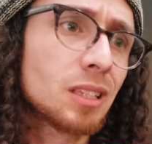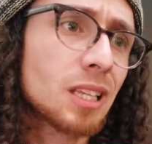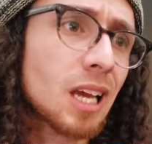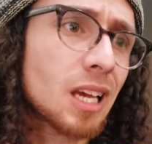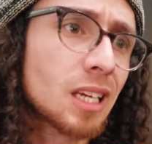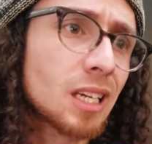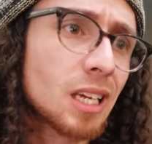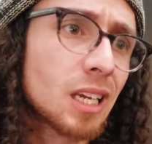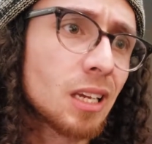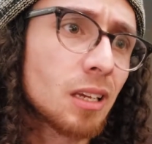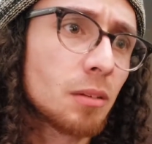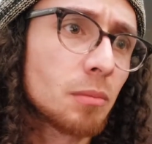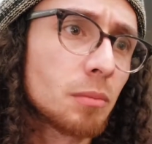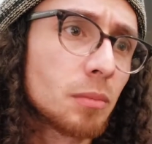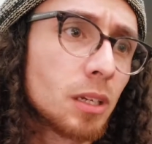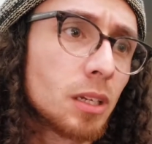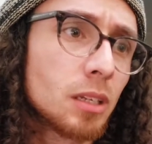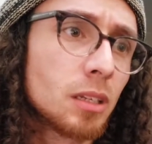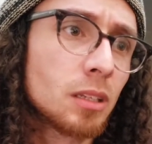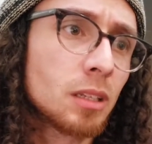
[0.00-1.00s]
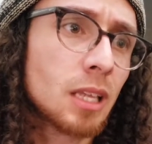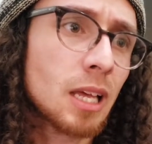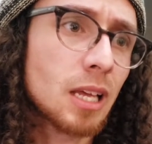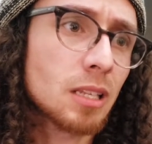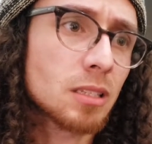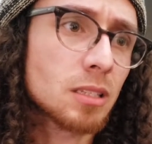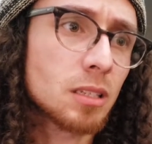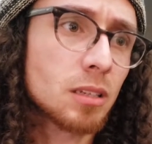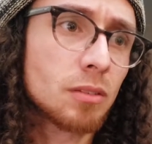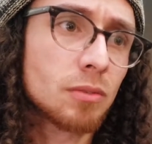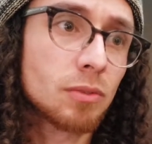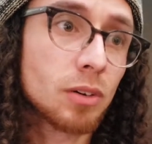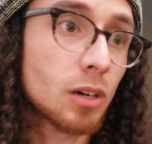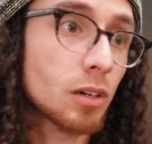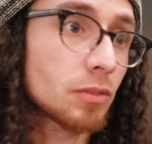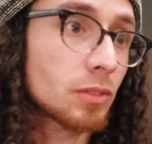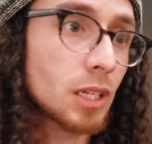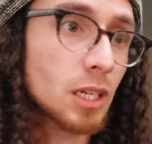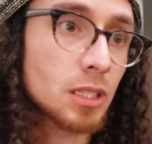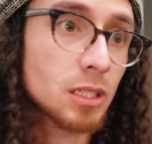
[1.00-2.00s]
that game that's
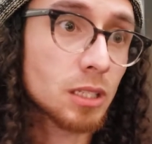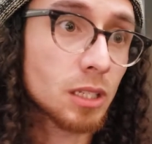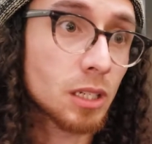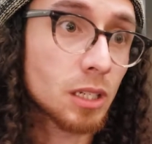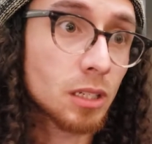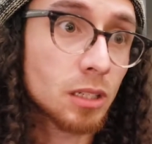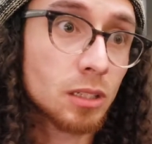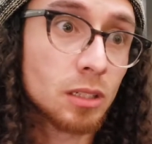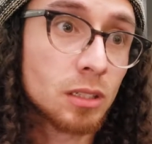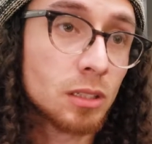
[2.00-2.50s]
involved that it's like,